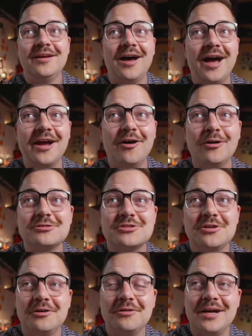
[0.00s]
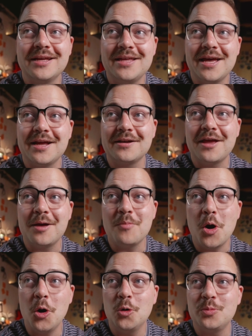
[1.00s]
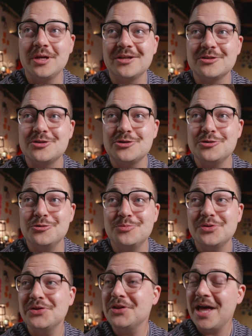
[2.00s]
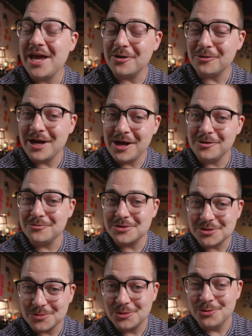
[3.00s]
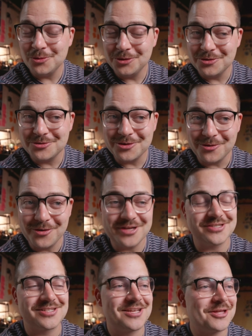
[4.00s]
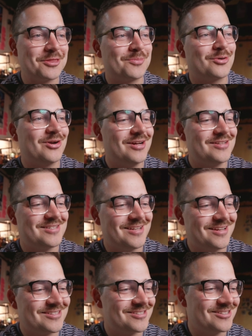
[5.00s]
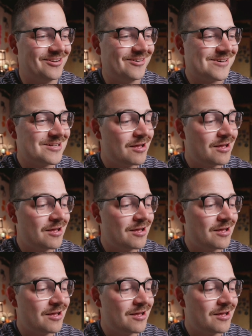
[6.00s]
I also, again, am hoping to play around with some cool new toys in the process. So,